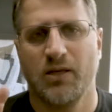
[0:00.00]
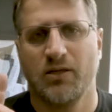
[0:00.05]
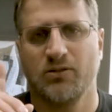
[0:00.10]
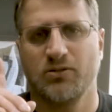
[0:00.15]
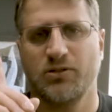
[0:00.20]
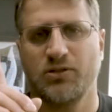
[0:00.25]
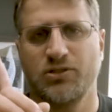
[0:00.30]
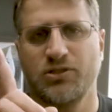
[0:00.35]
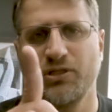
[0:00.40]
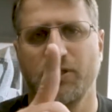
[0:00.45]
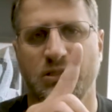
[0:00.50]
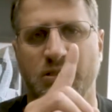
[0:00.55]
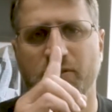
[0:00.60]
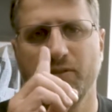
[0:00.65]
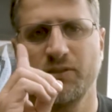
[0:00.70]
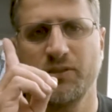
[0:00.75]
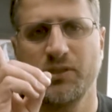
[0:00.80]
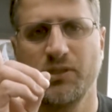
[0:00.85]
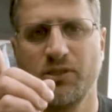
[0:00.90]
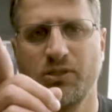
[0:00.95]
So it's
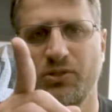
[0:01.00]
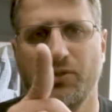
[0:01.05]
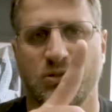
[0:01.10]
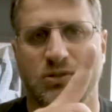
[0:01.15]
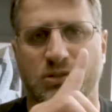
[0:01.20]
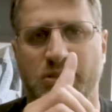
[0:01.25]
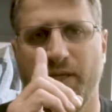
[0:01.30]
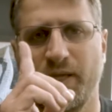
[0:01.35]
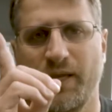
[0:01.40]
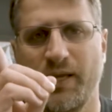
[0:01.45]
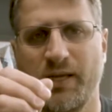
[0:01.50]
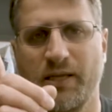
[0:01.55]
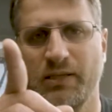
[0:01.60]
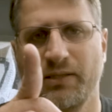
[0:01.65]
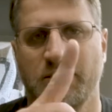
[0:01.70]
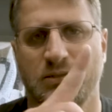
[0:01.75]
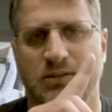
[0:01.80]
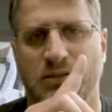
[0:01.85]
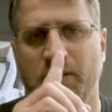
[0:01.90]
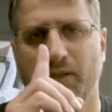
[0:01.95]
just use the
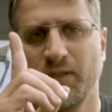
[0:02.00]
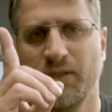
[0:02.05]
hand